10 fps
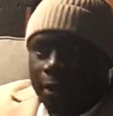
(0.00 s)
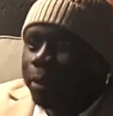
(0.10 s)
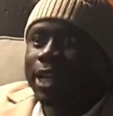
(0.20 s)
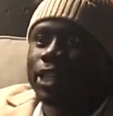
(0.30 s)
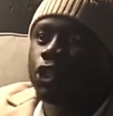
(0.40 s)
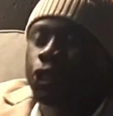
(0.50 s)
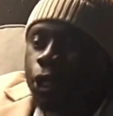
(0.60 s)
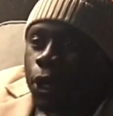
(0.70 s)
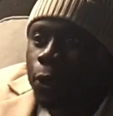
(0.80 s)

Because it's true.